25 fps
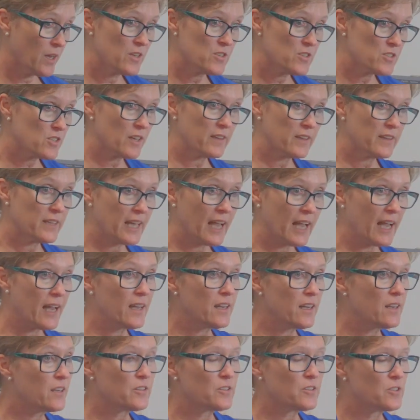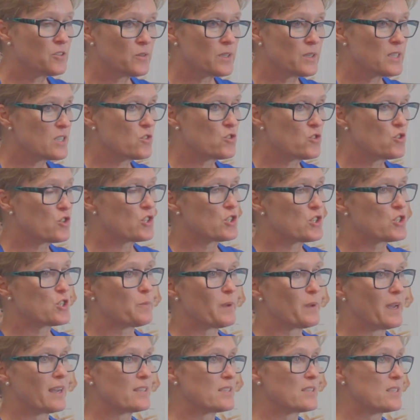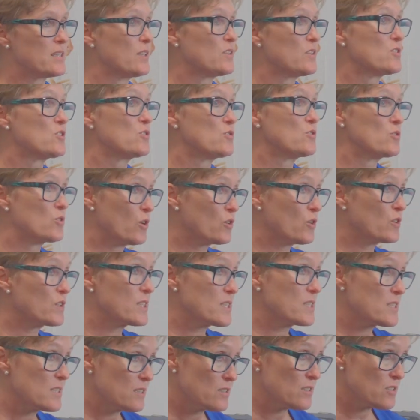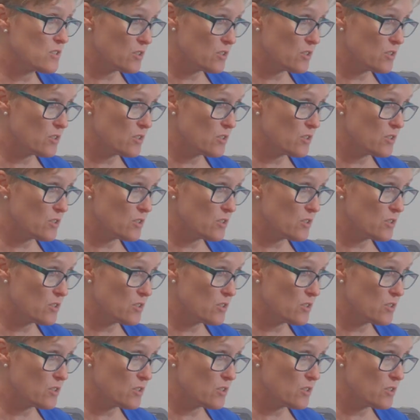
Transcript: So the AIU isn't just about teaching doctors and